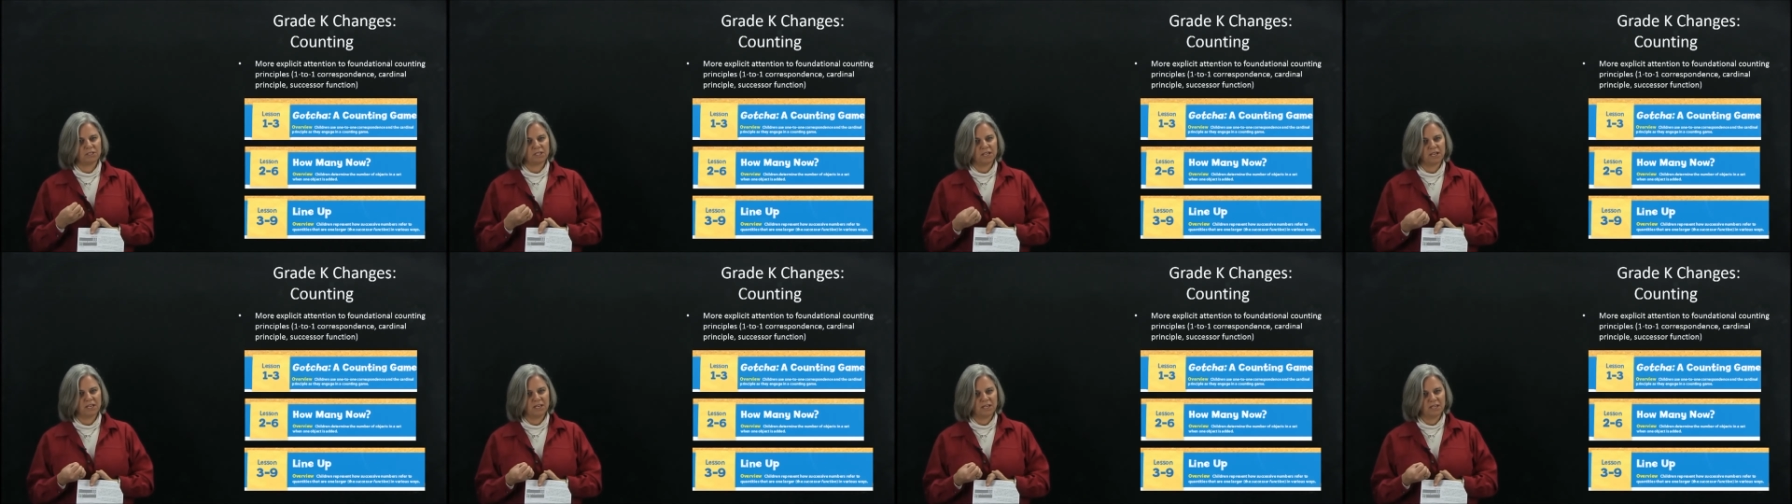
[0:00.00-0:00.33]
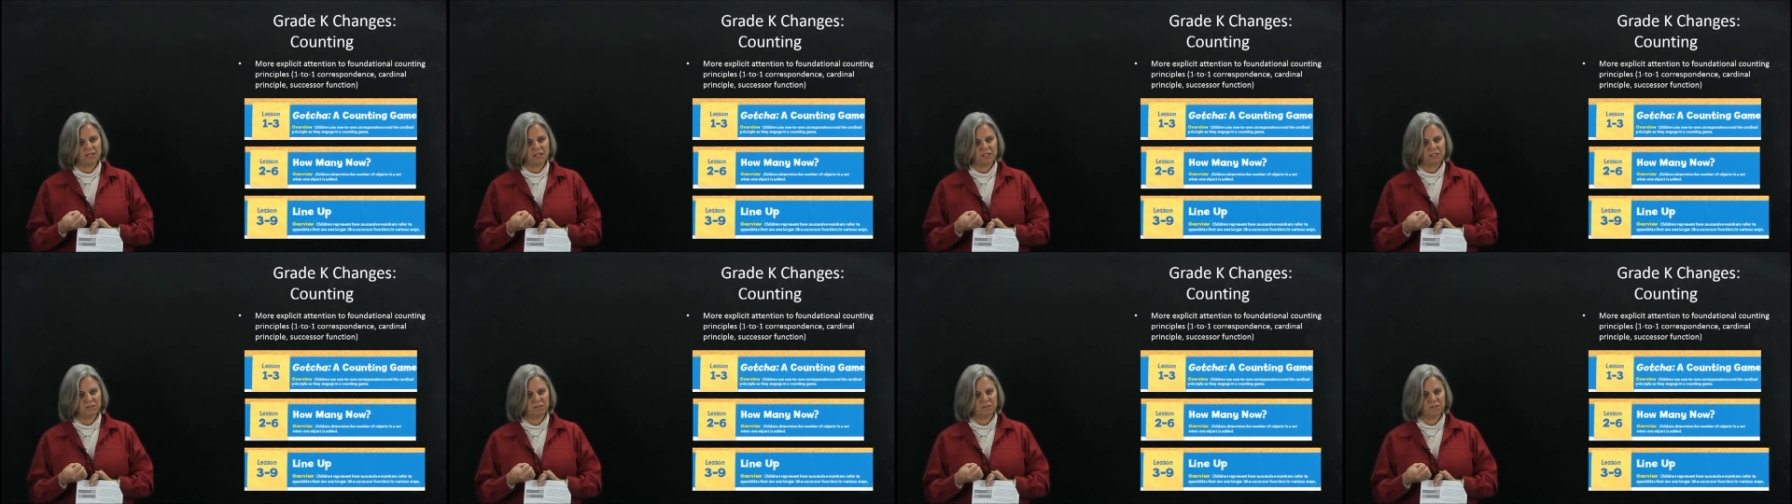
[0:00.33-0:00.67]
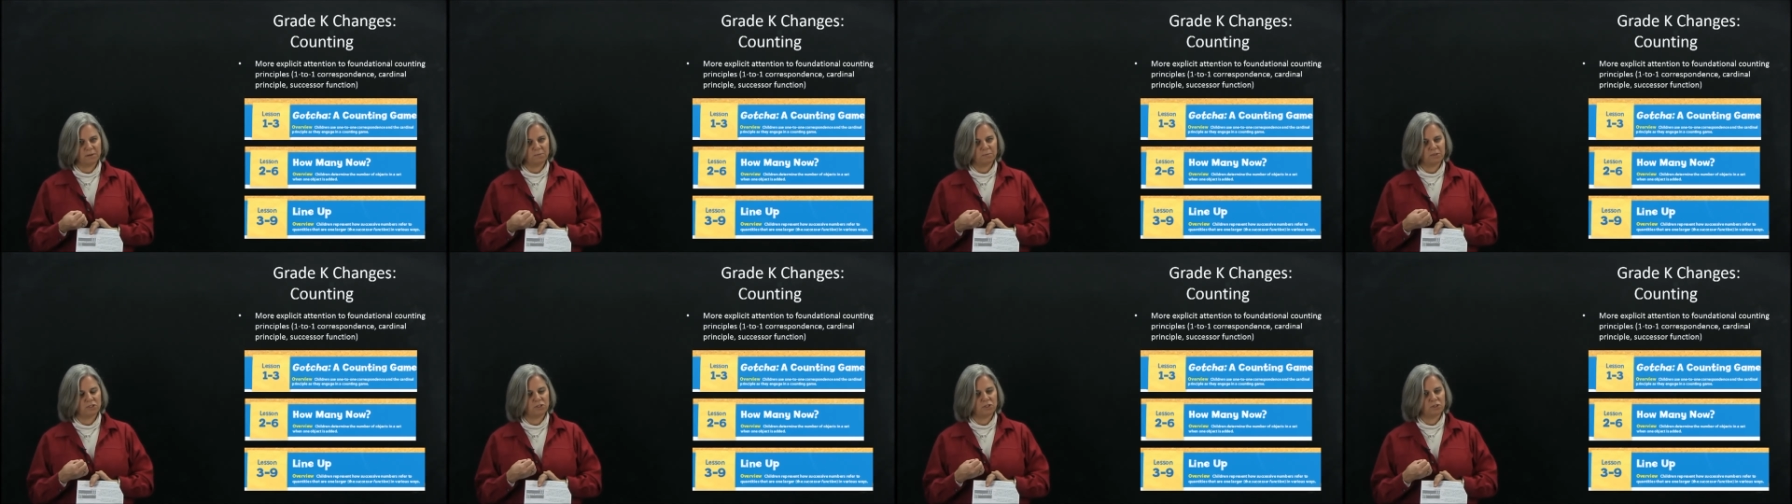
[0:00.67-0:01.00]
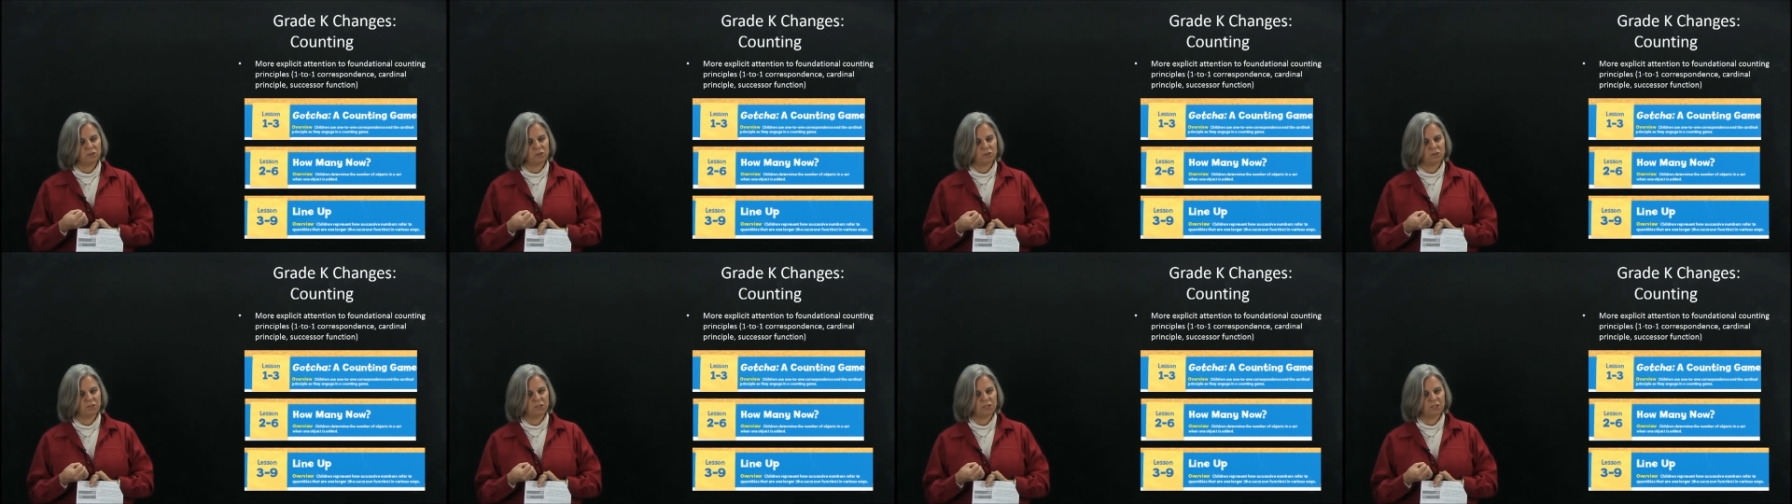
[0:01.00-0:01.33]
taken each of them in
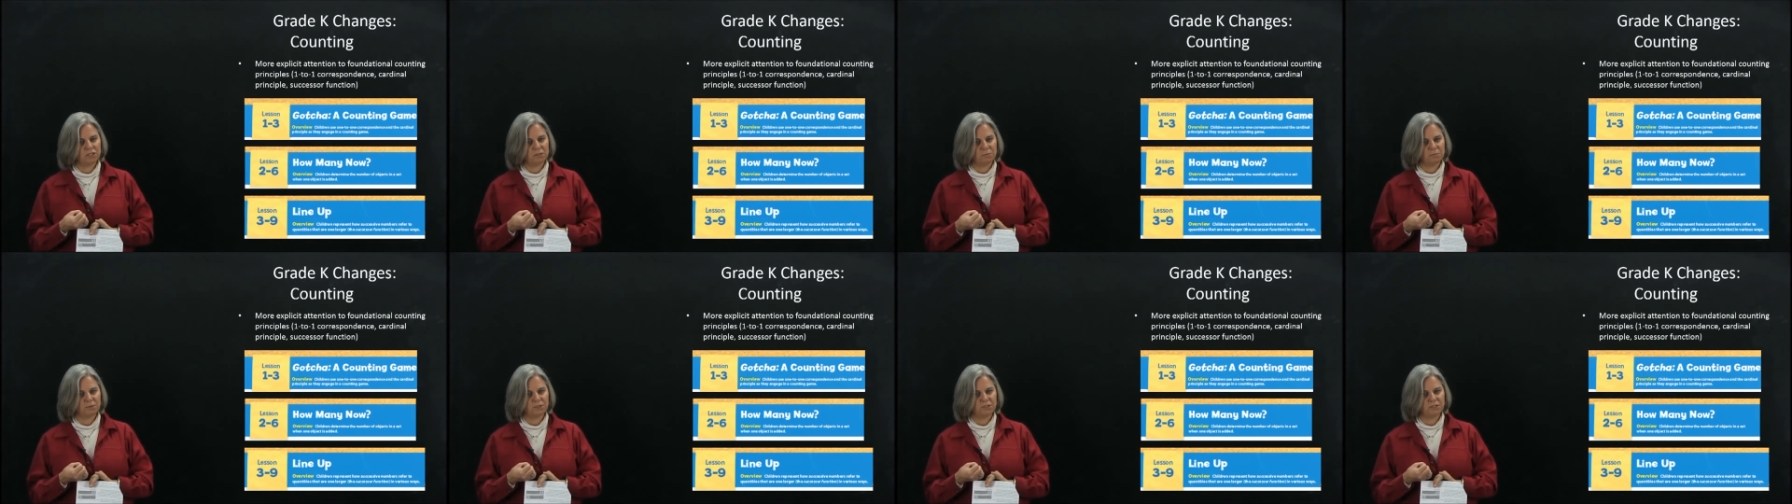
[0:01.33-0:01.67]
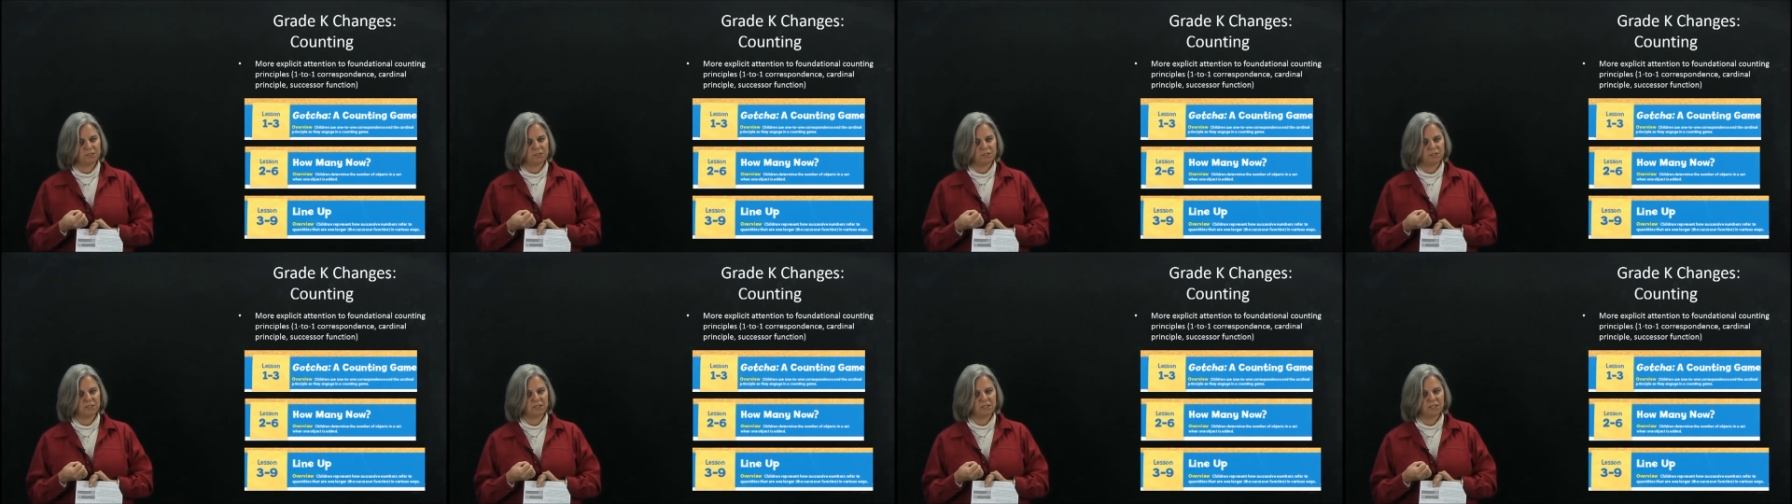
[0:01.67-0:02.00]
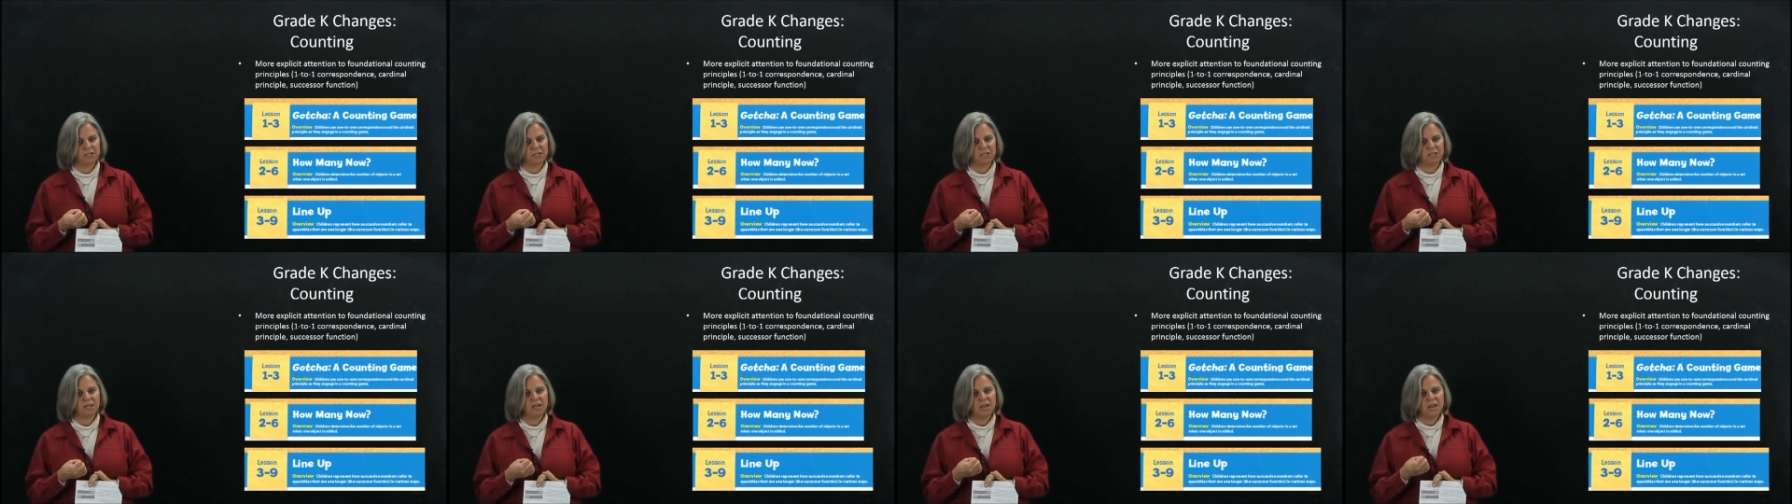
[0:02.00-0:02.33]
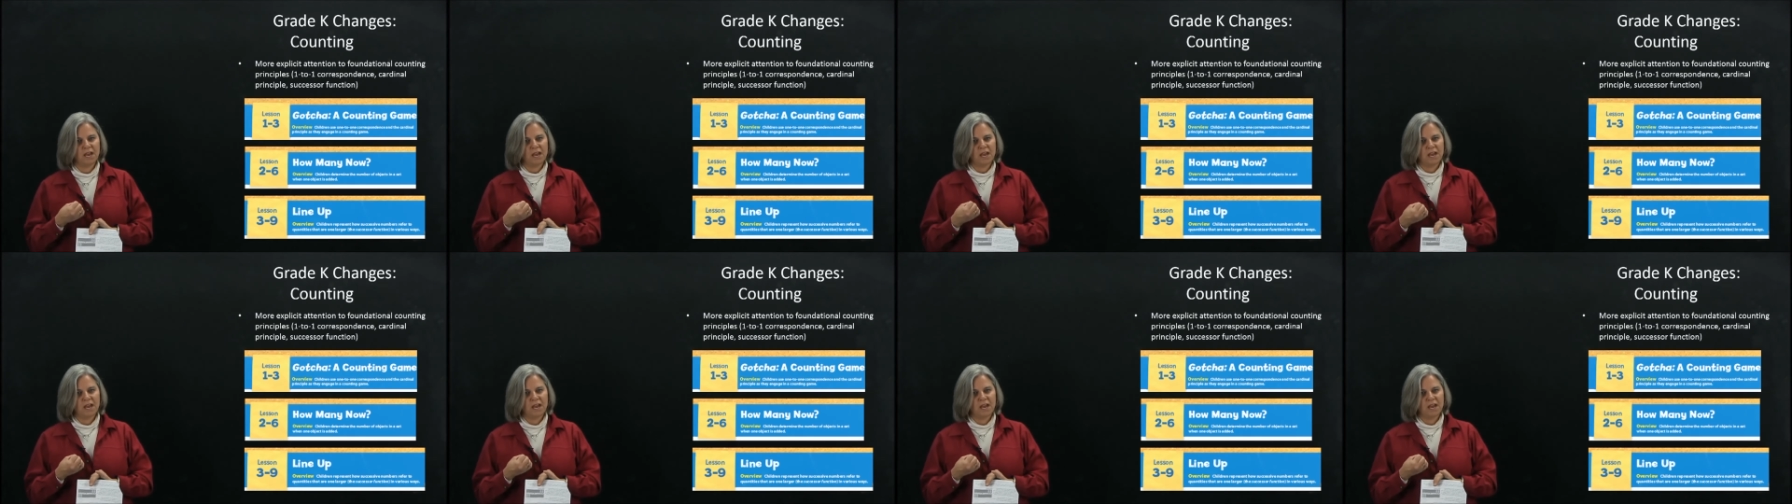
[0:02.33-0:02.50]
turn explicitly,